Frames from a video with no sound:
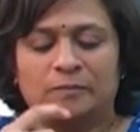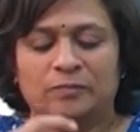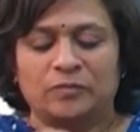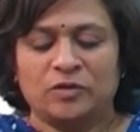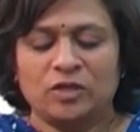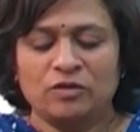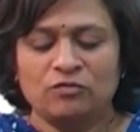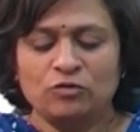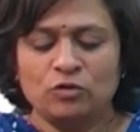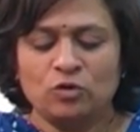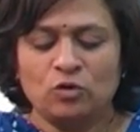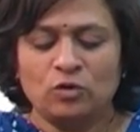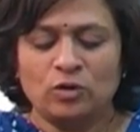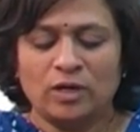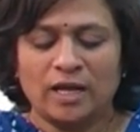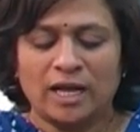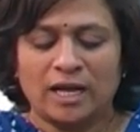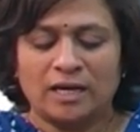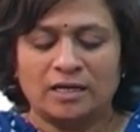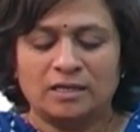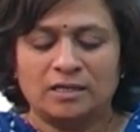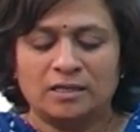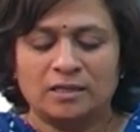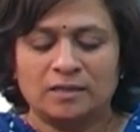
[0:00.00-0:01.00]
If you look
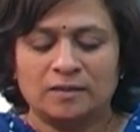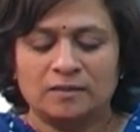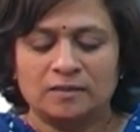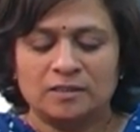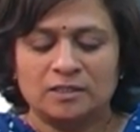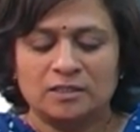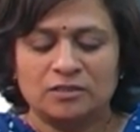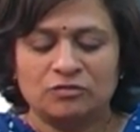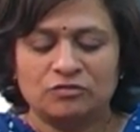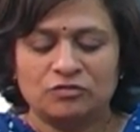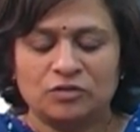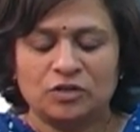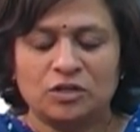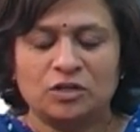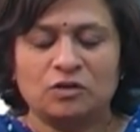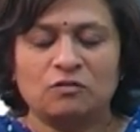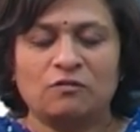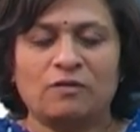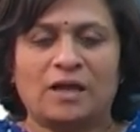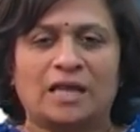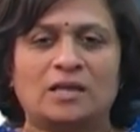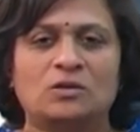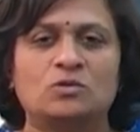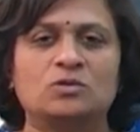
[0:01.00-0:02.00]
at the different
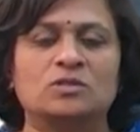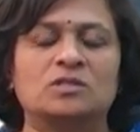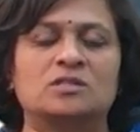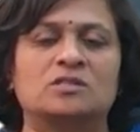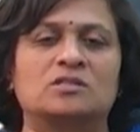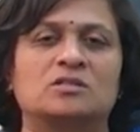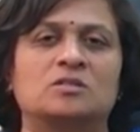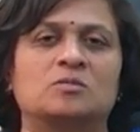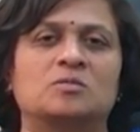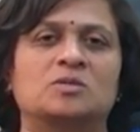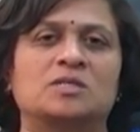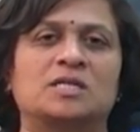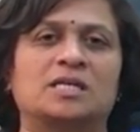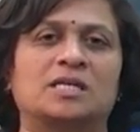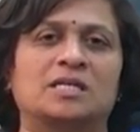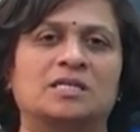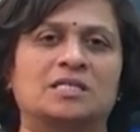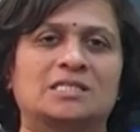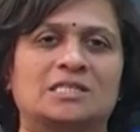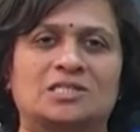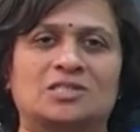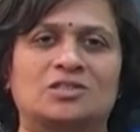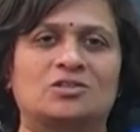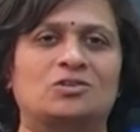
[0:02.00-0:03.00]
value systems that
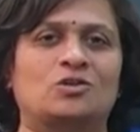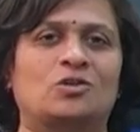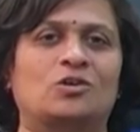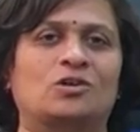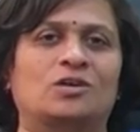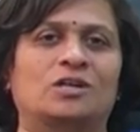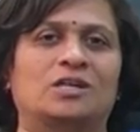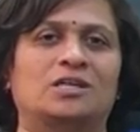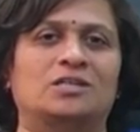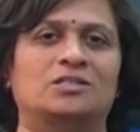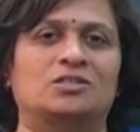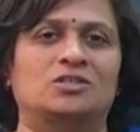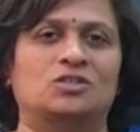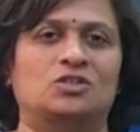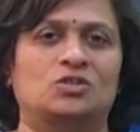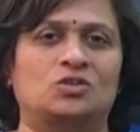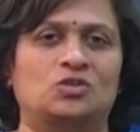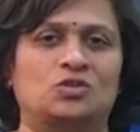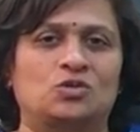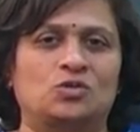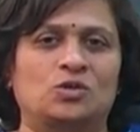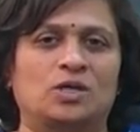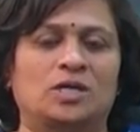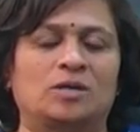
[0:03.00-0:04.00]
exist in
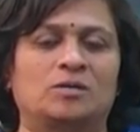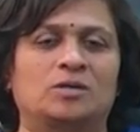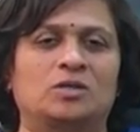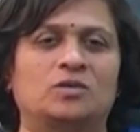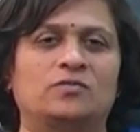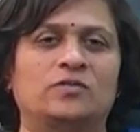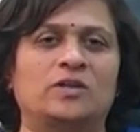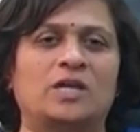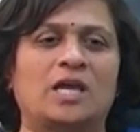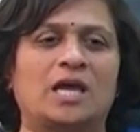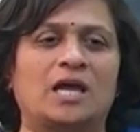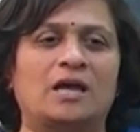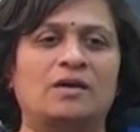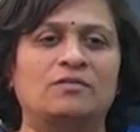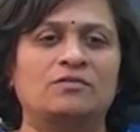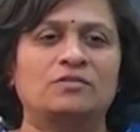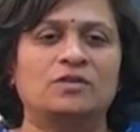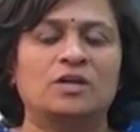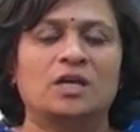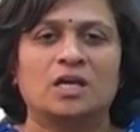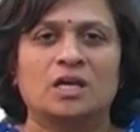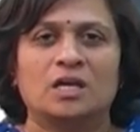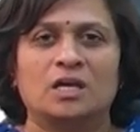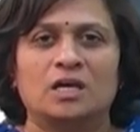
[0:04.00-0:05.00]
organizations today, we have
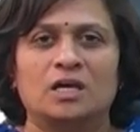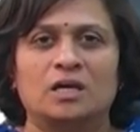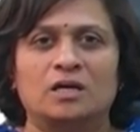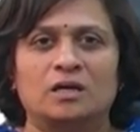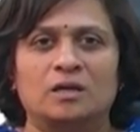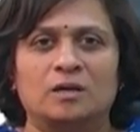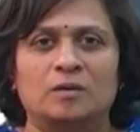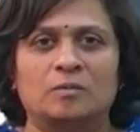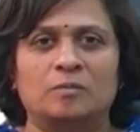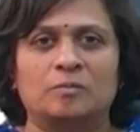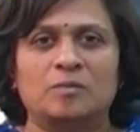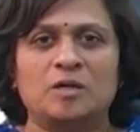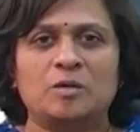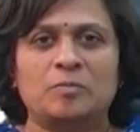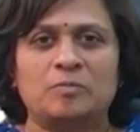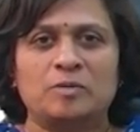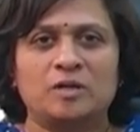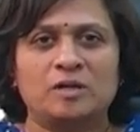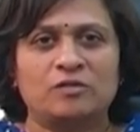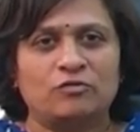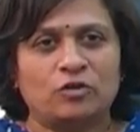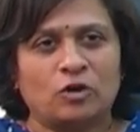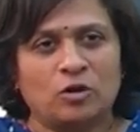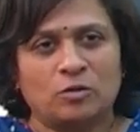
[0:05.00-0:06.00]

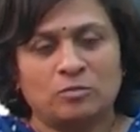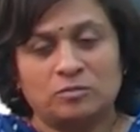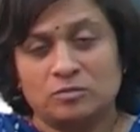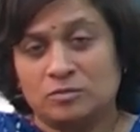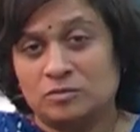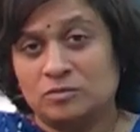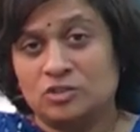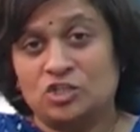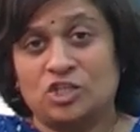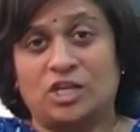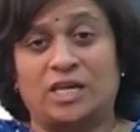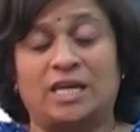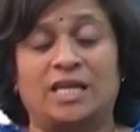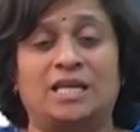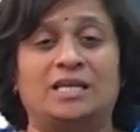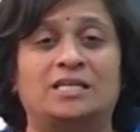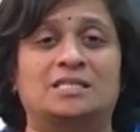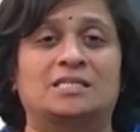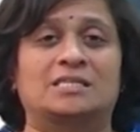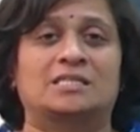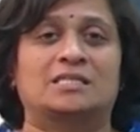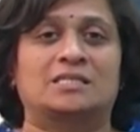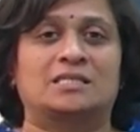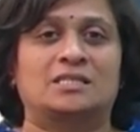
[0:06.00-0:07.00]
people from Gen
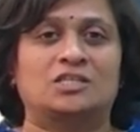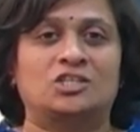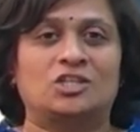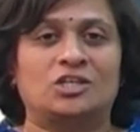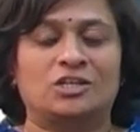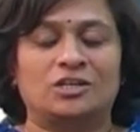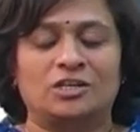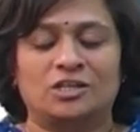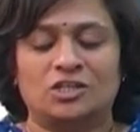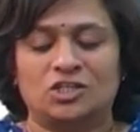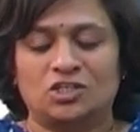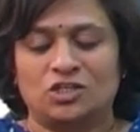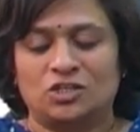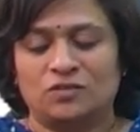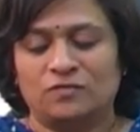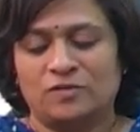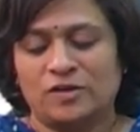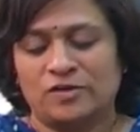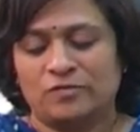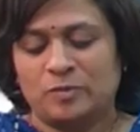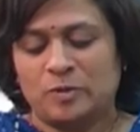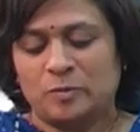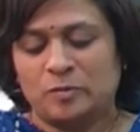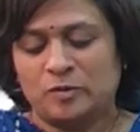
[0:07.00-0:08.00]
X generation, we
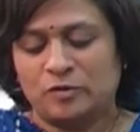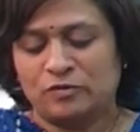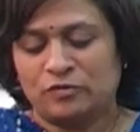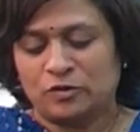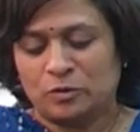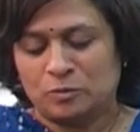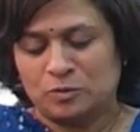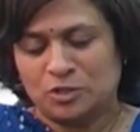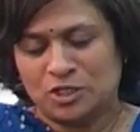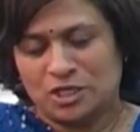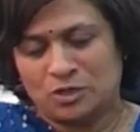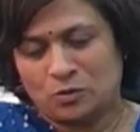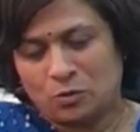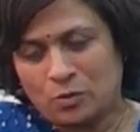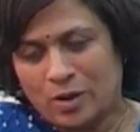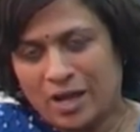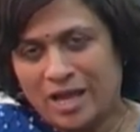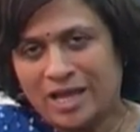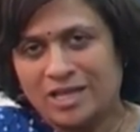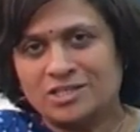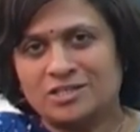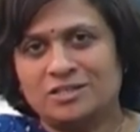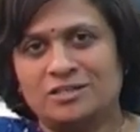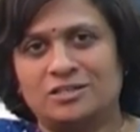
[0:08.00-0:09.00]
have people from Gen
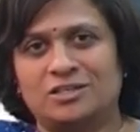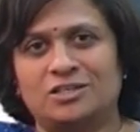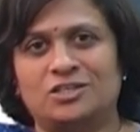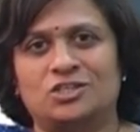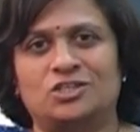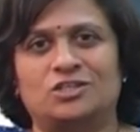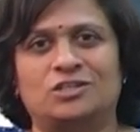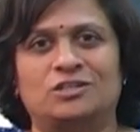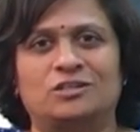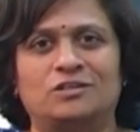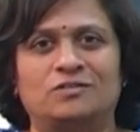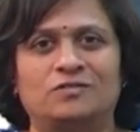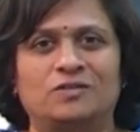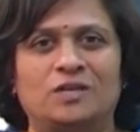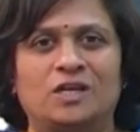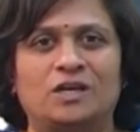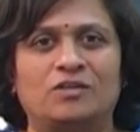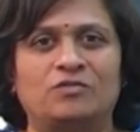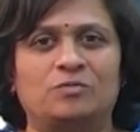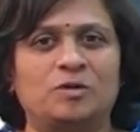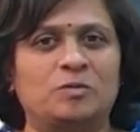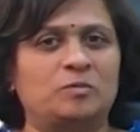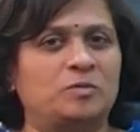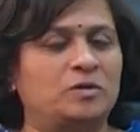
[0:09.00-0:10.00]
Y generation, we
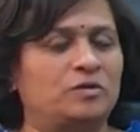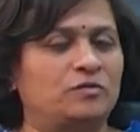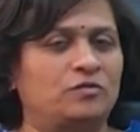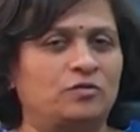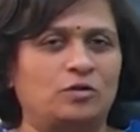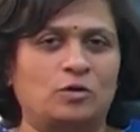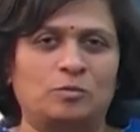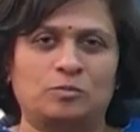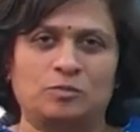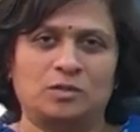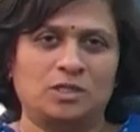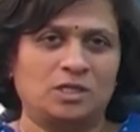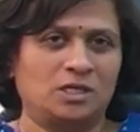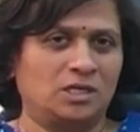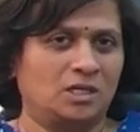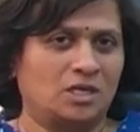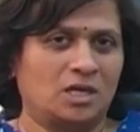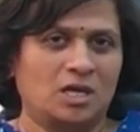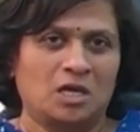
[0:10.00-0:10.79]
have people from the